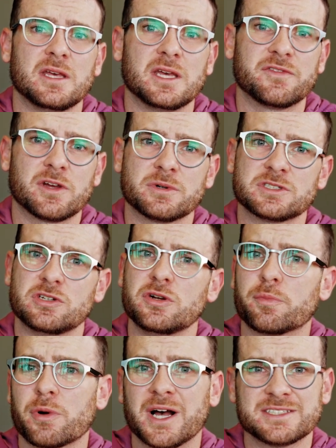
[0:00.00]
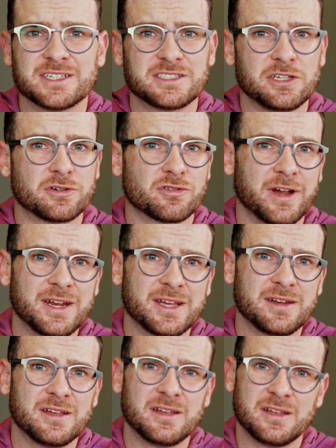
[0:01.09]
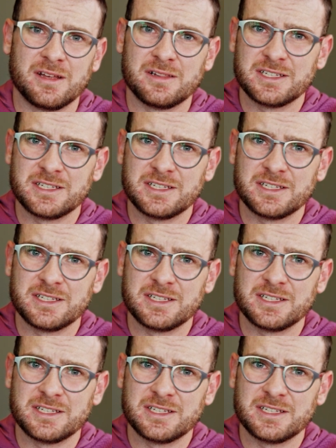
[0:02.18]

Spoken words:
If there was a new process that you created,